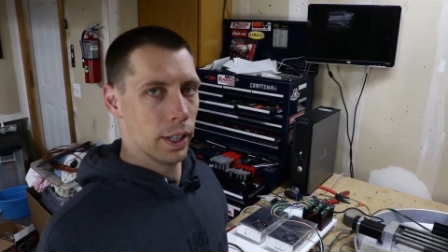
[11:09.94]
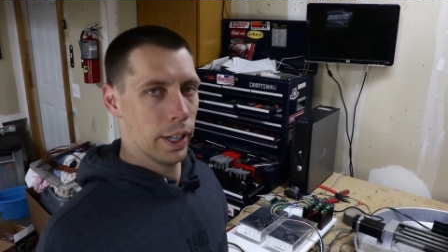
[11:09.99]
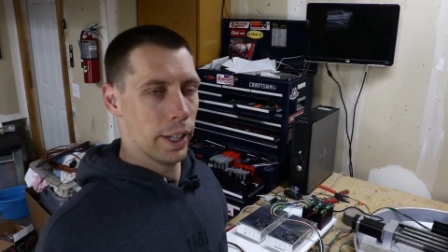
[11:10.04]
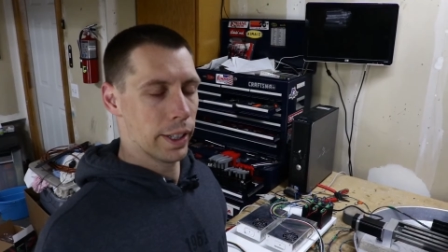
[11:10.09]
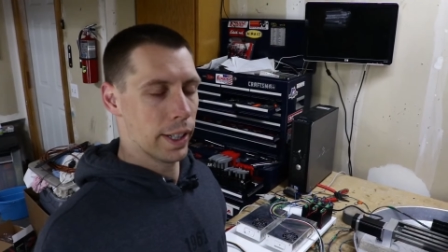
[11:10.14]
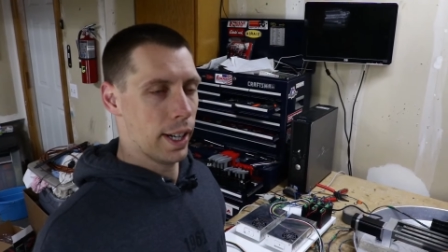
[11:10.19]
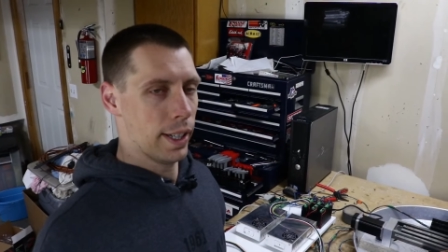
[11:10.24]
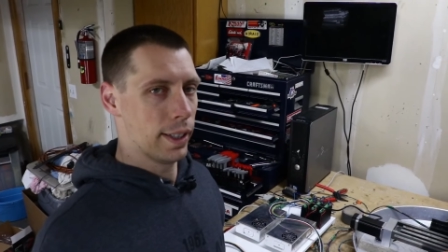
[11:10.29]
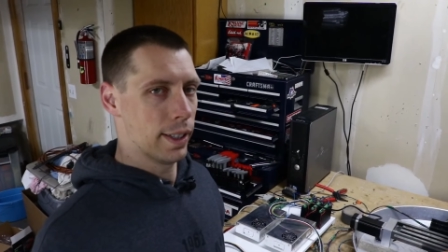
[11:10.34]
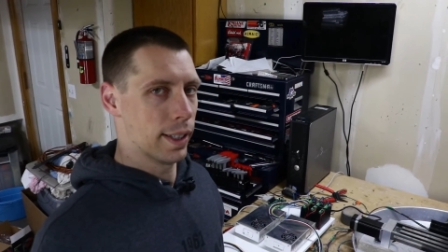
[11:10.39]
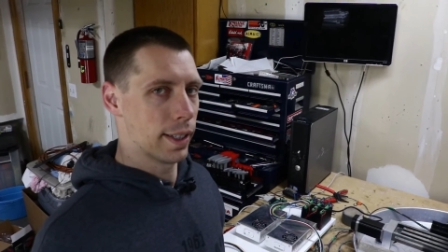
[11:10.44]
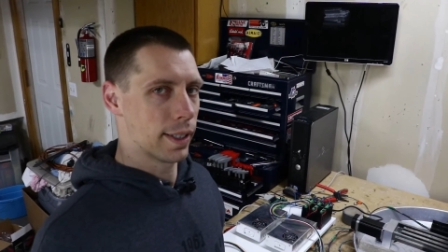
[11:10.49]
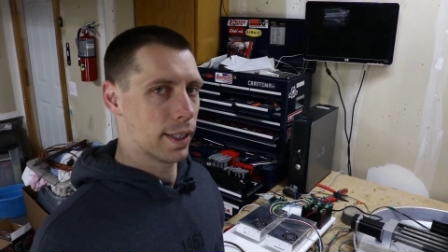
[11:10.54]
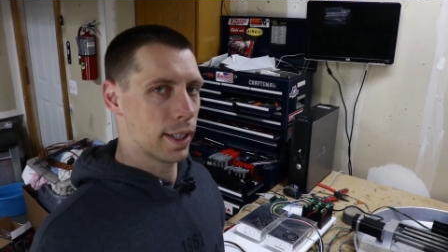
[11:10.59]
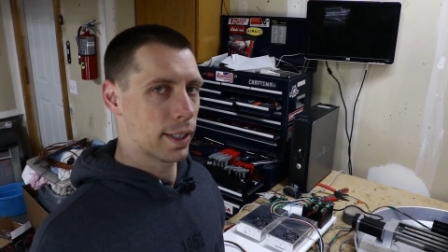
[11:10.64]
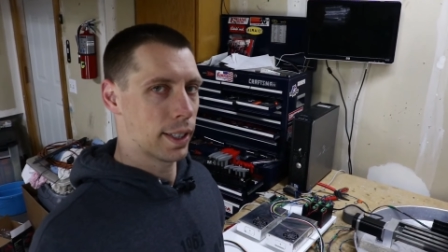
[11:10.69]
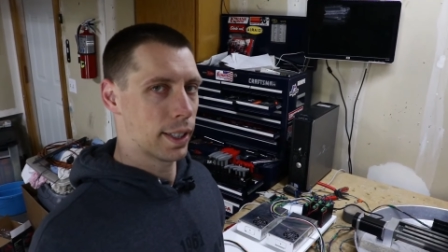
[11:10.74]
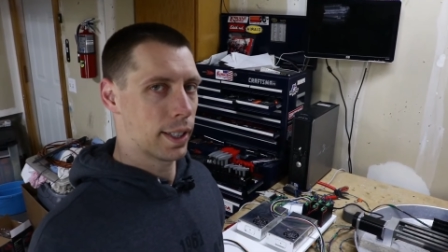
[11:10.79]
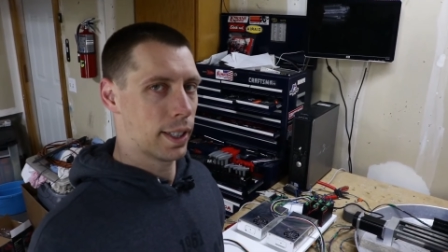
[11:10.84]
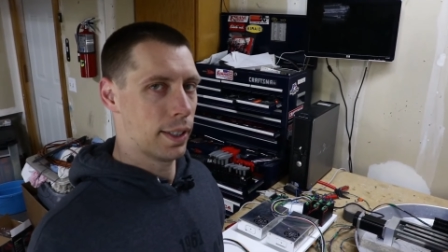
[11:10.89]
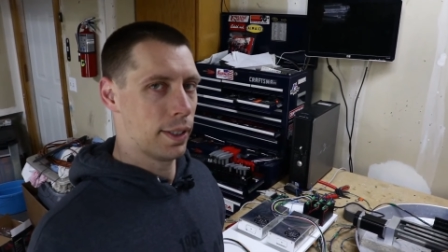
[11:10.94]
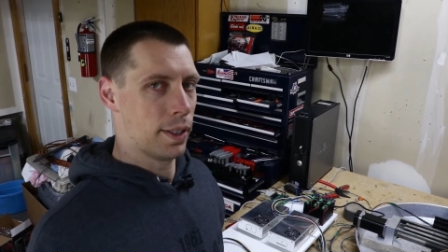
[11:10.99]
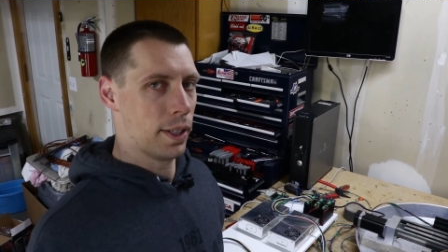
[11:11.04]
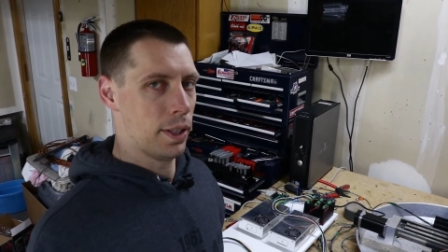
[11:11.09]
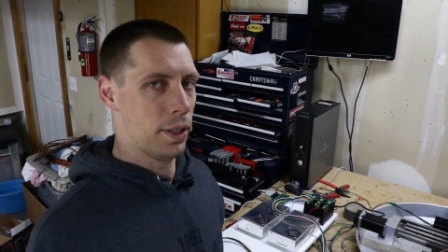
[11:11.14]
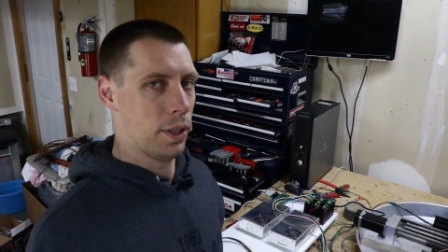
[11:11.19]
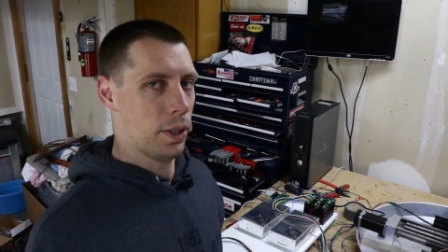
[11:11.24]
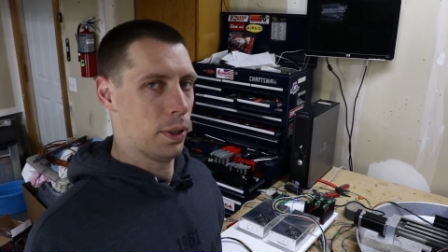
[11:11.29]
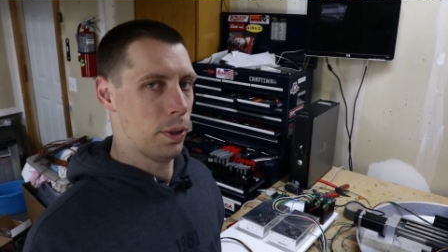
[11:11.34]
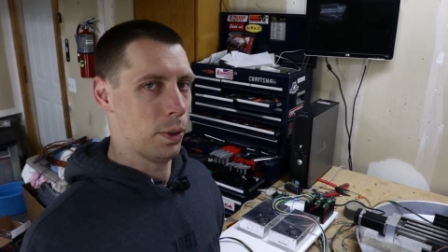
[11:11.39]
All right, the saga
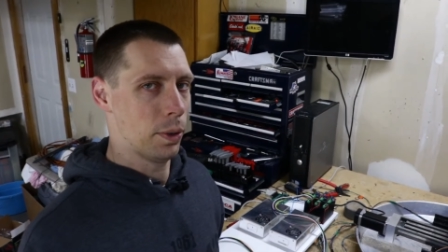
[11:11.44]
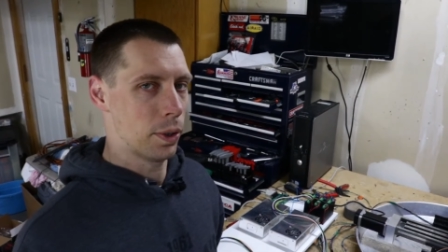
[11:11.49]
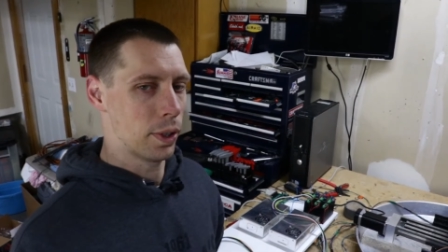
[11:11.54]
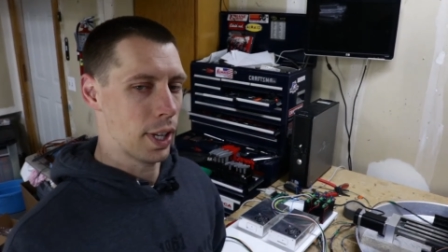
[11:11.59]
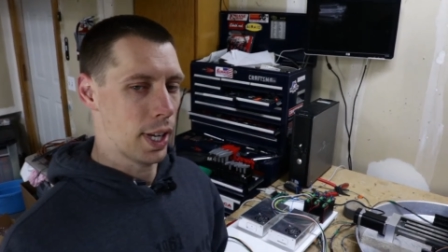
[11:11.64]
continues.